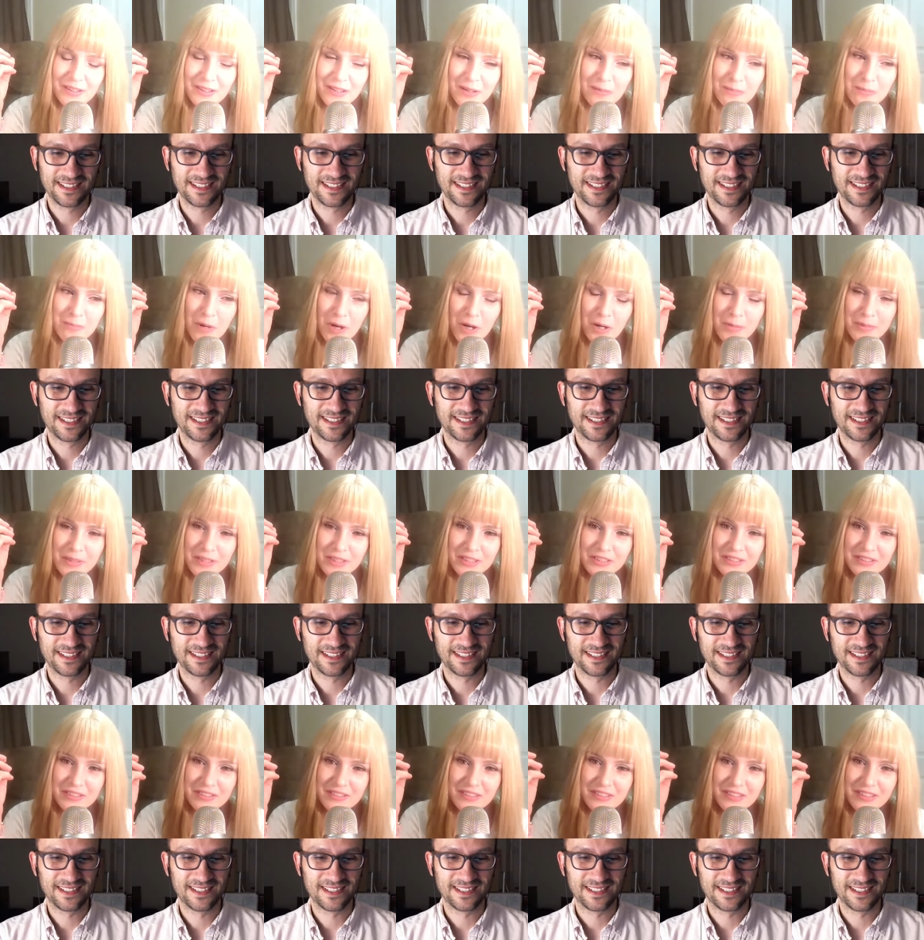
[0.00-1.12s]

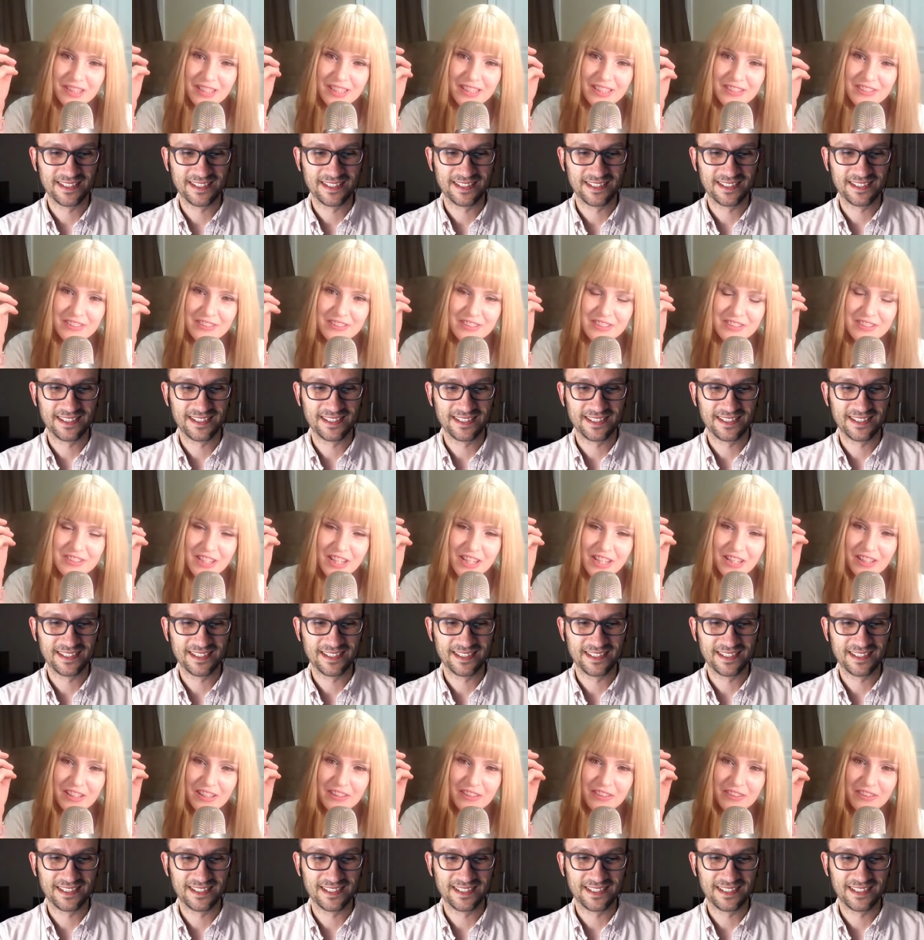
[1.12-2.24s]
Speaker 1: Barbies, and it's just
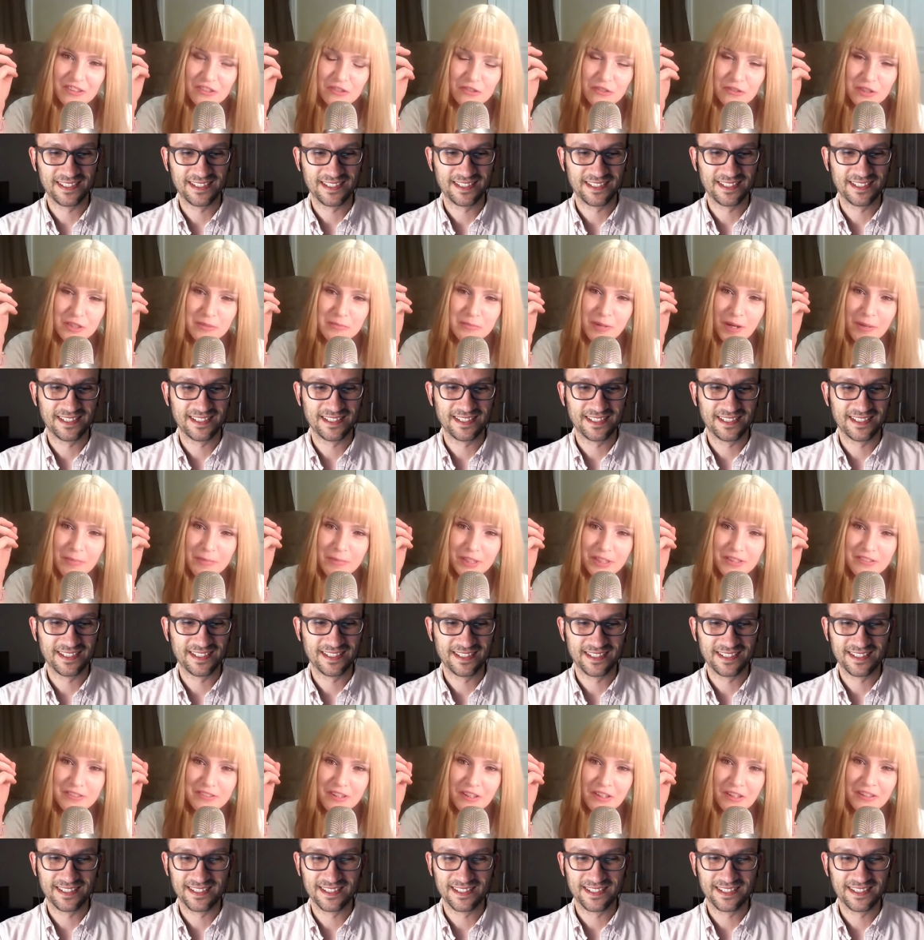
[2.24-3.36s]
like the screen popping
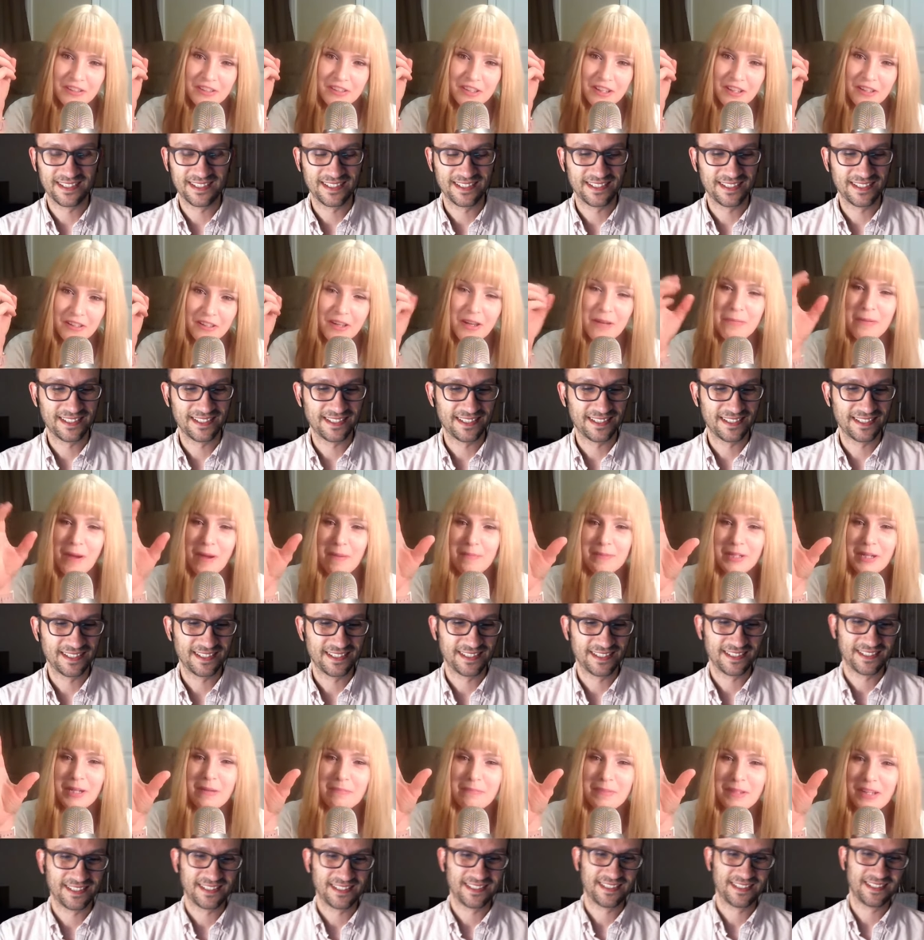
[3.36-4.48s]
us uh,
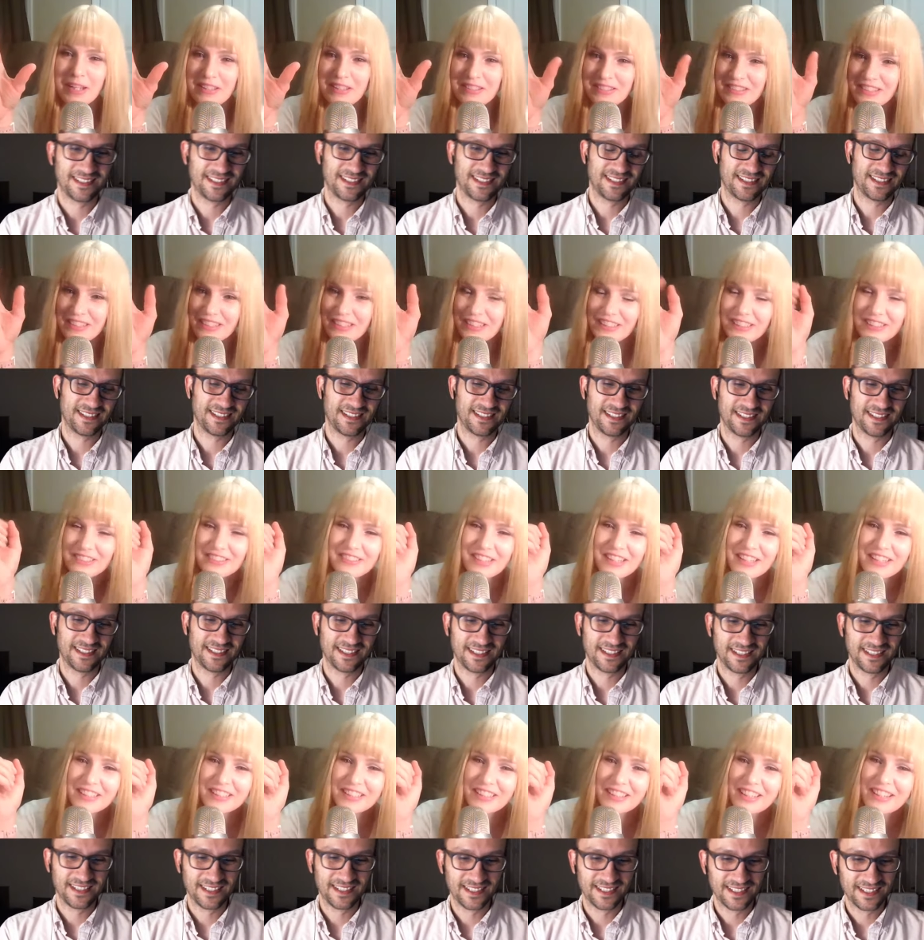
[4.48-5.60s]
popping up us getting
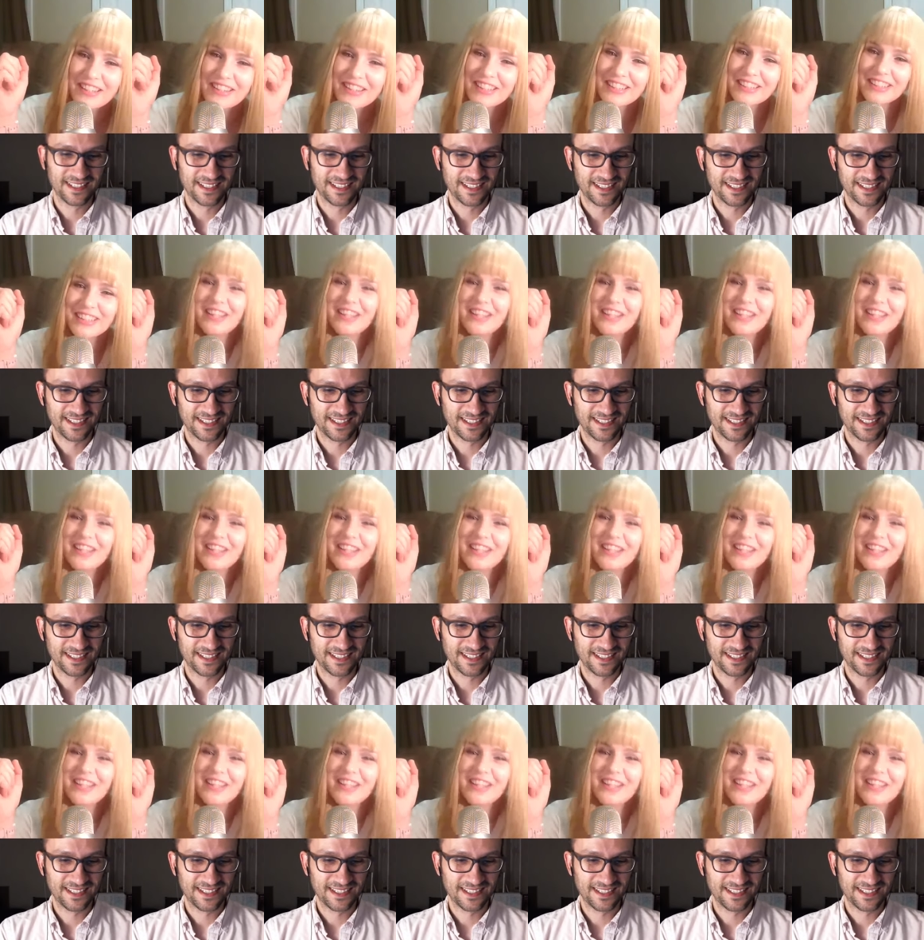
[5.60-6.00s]
excited, and then it